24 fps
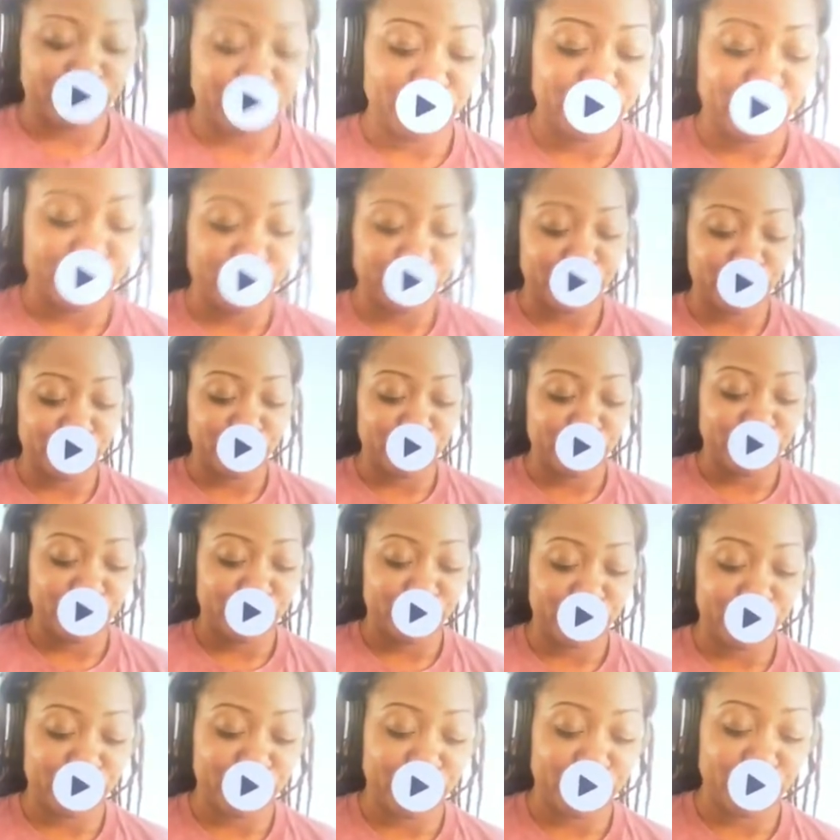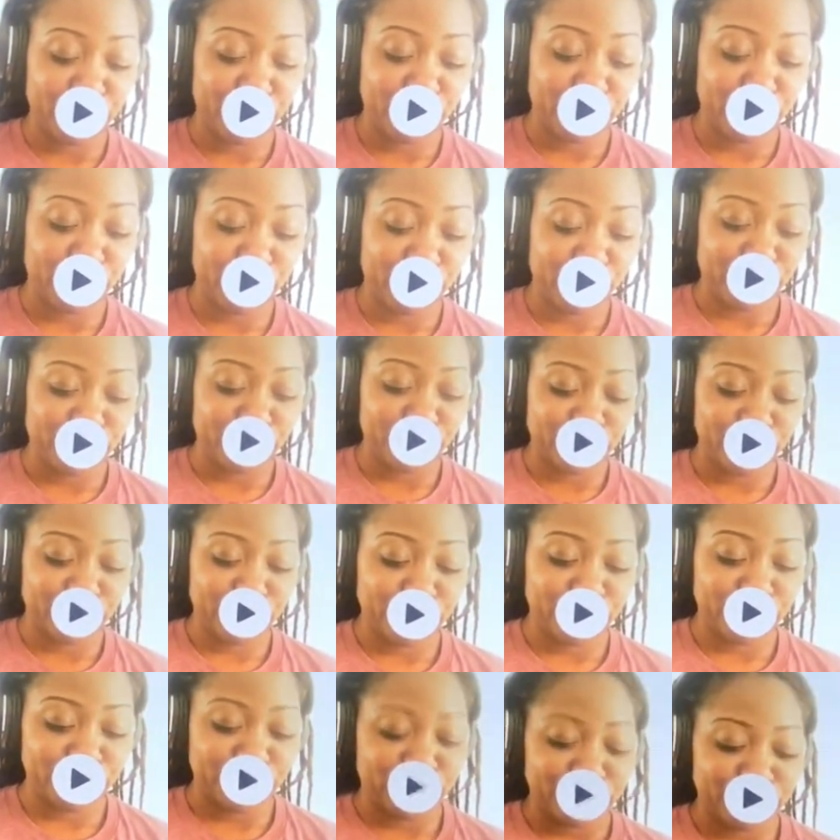golden, sort of
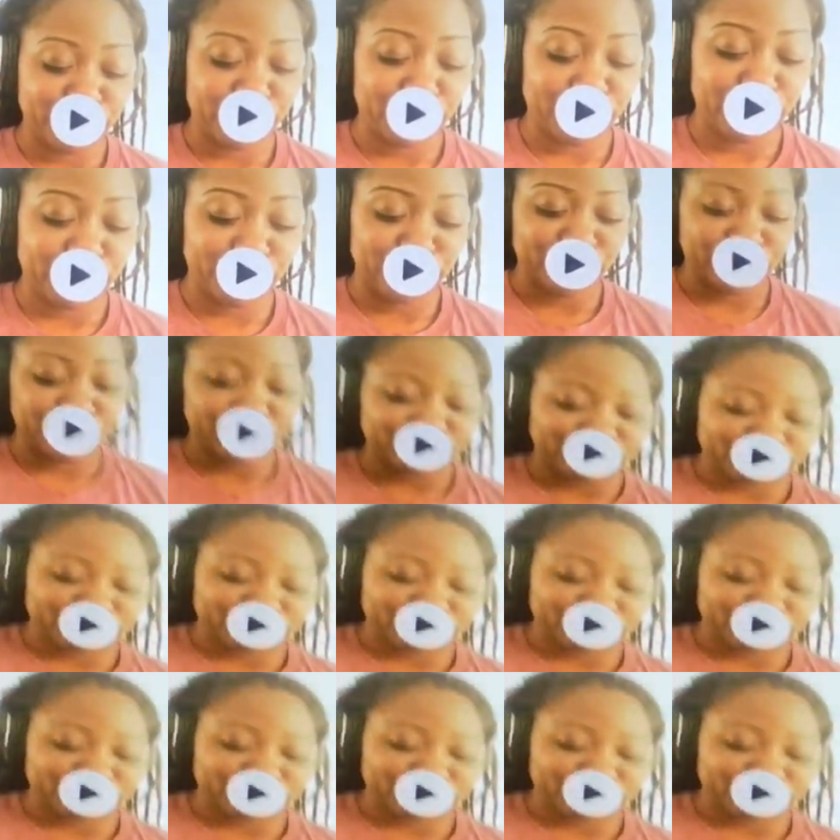dusted